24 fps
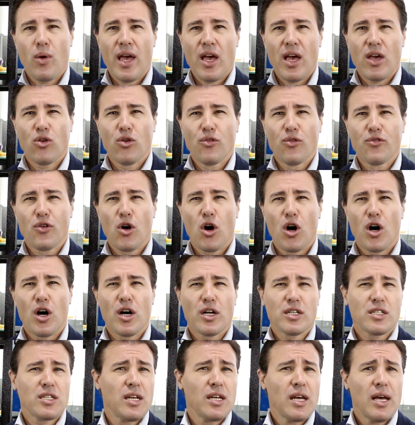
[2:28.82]
where you've
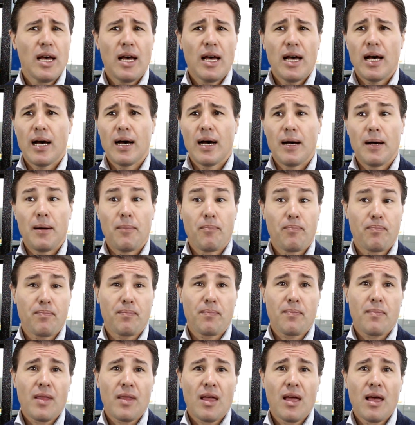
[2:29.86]
got
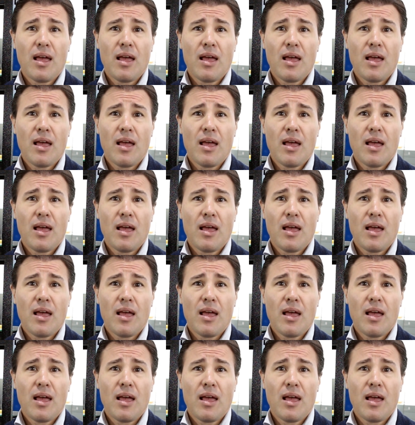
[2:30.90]
um,